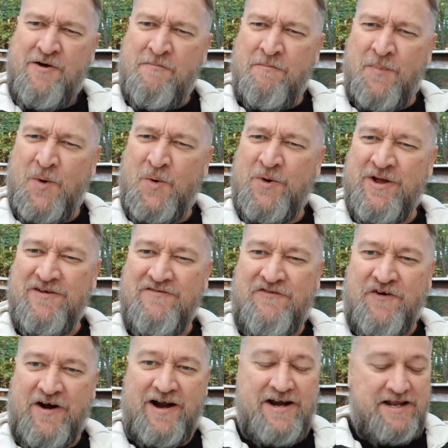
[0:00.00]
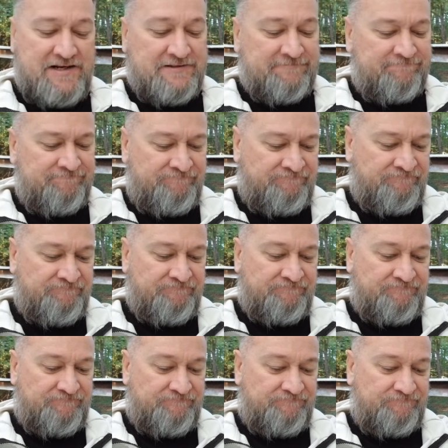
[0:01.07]
More
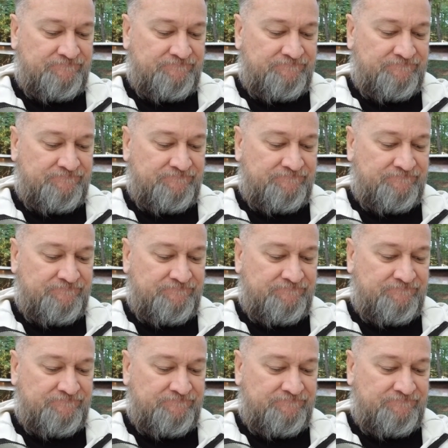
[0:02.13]
infighting.